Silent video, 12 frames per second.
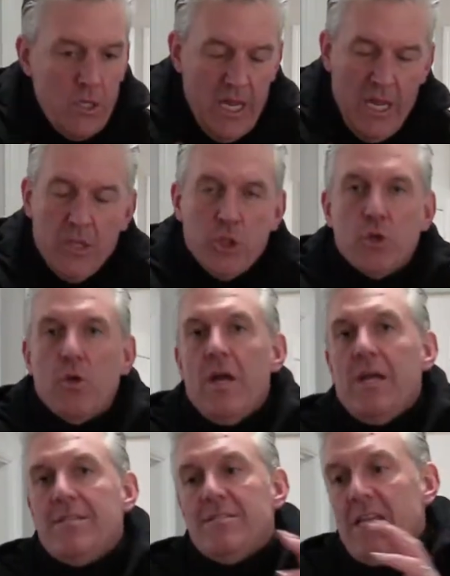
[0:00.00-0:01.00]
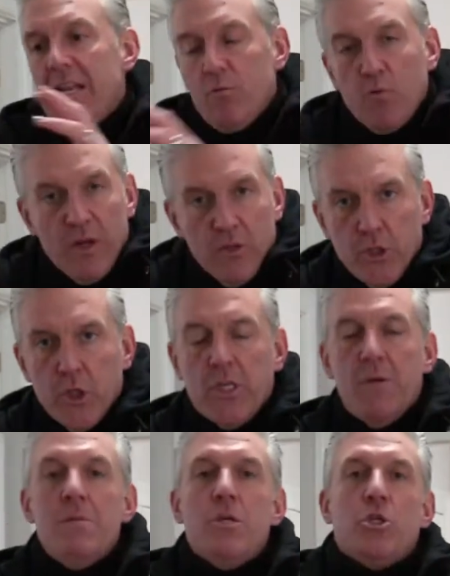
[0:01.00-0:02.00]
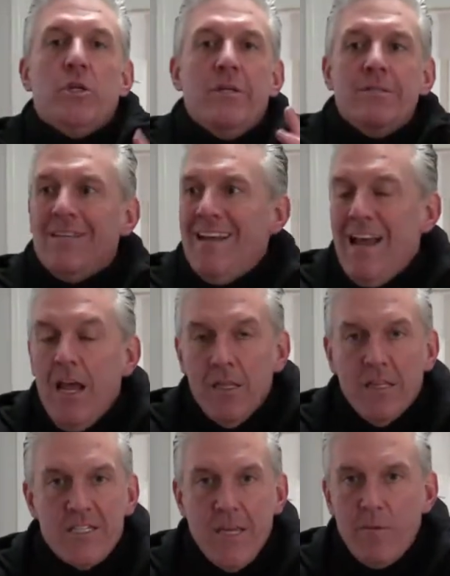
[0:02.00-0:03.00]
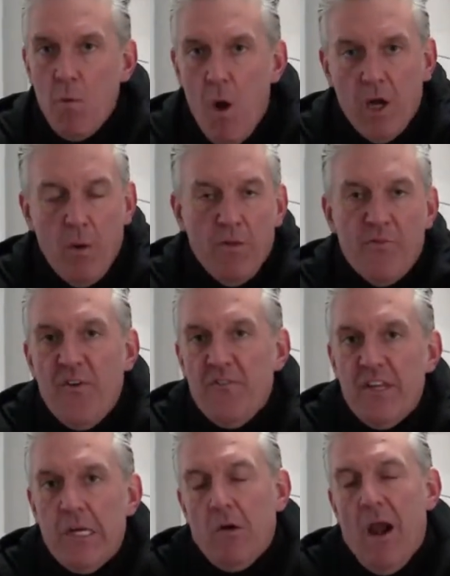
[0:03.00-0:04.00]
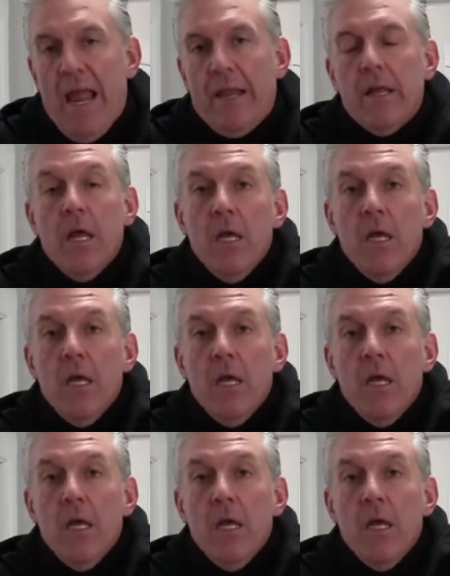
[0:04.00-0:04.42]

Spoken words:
interest and realtor commissions. Let's say we walk away with $50,000.